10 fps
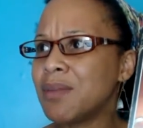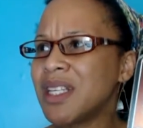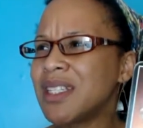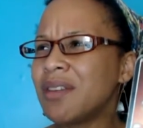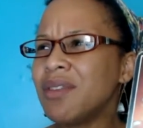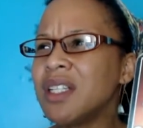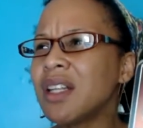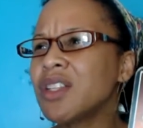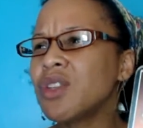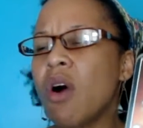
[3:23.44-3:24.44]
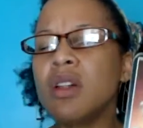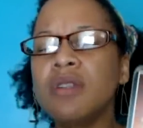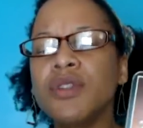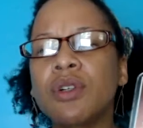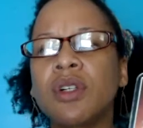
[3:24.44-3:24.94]
7, like, so all
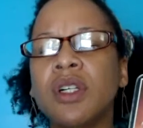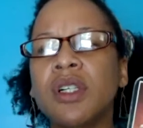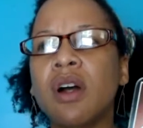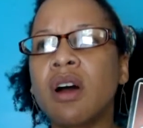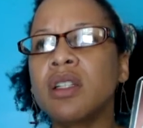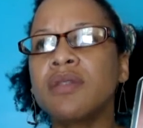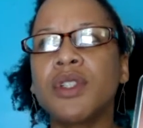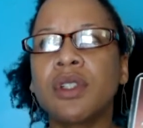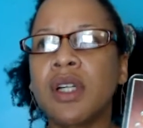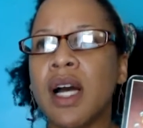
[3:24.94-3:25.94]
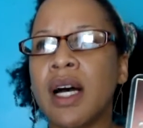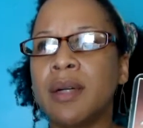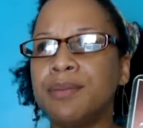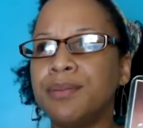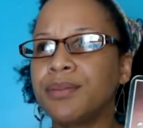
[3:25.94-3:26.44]
of your
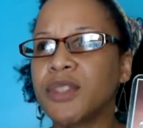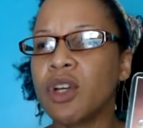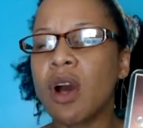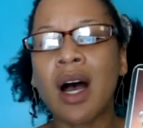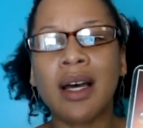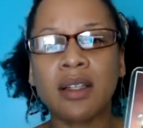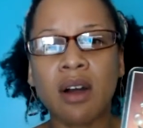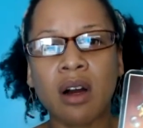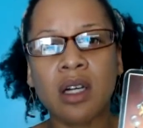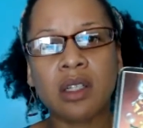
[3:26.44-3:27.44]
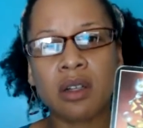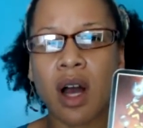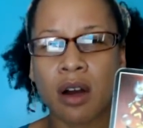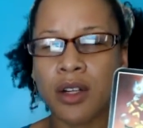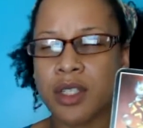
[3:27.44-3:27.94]
odd cards are
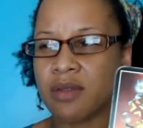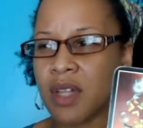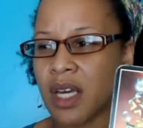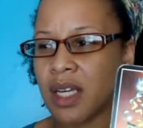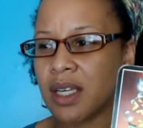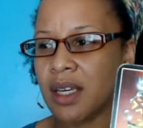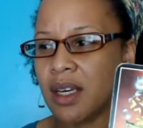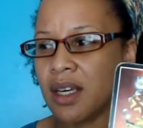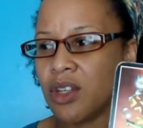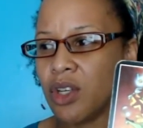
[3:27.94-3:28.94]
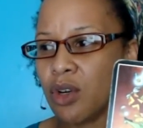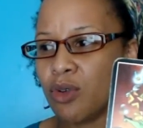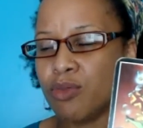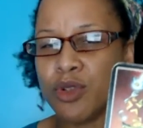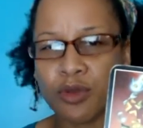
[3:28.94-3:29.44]
cards of like, you know,
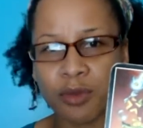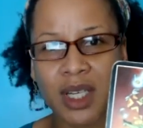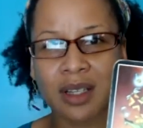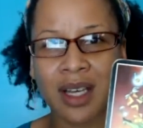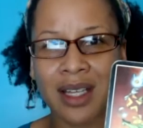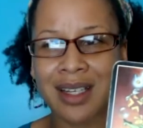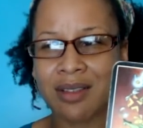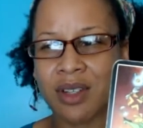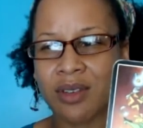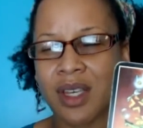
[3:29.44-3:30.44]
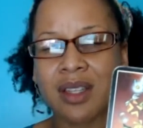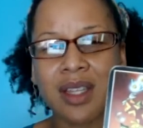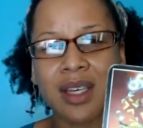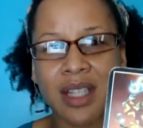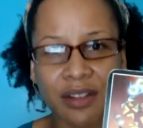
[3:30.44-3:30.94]
movement, like they think
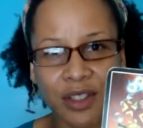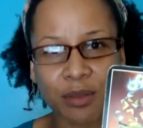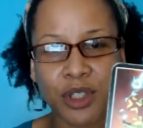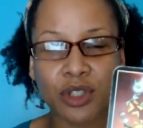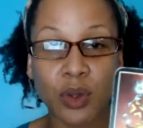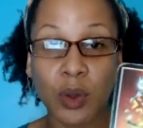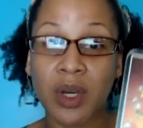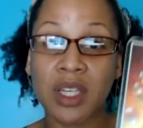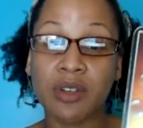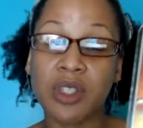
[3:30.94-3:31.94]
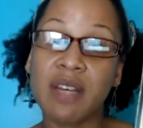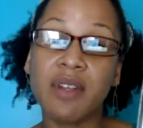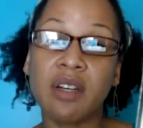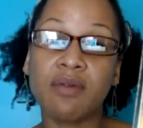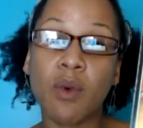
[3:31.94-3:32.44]
things have to push through, and your
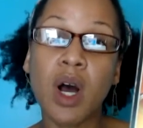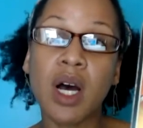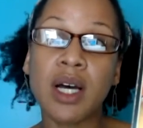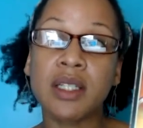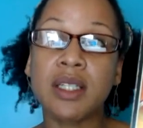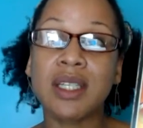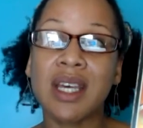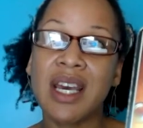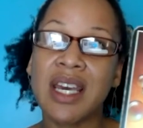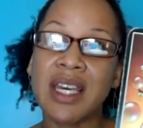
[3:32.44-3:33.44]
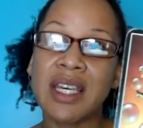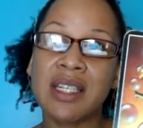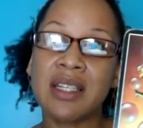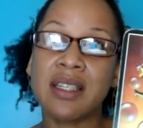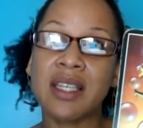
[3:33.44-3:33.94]
7 of Wands
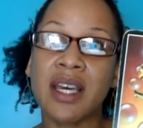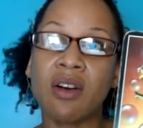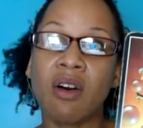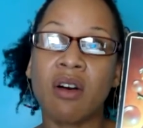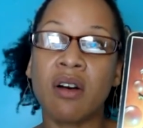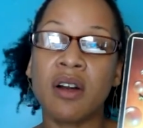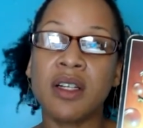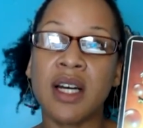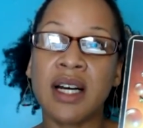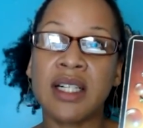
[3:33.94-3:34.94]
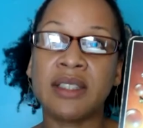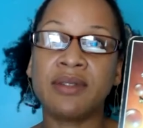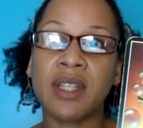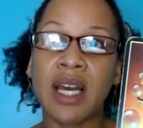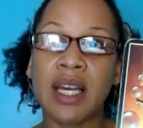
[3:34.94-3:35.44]
is a card
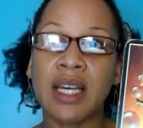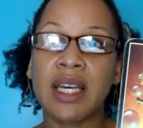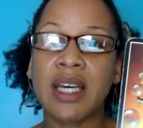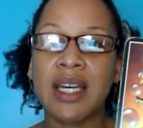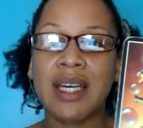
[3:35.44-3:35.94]
of like,